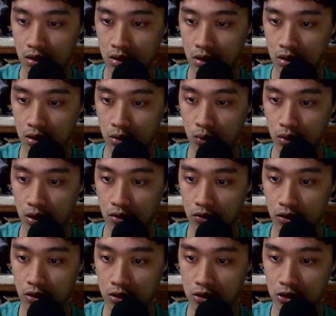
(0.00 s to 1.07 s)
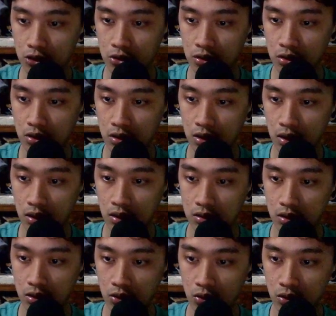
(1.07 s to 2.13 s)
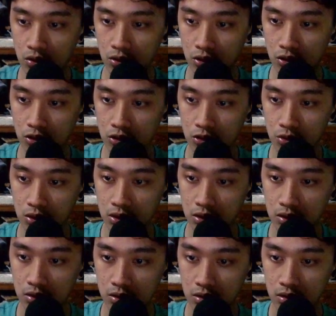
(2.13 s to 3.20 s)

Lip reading: and then we have our sugar canes and the trees